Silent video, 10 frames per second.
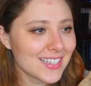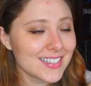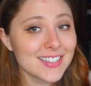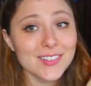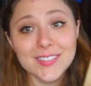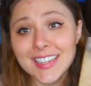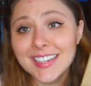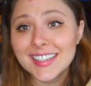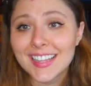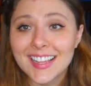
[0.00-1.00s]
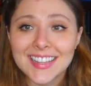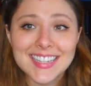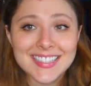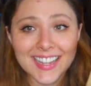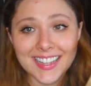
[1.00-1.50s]
is the read-along
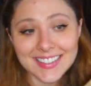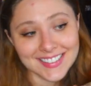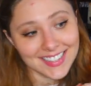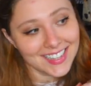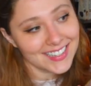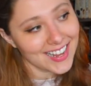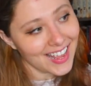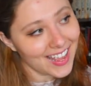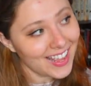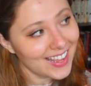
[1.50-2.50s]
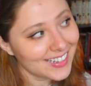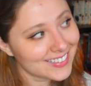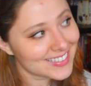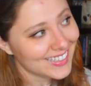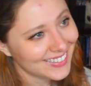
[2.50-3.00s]
that doesn't end.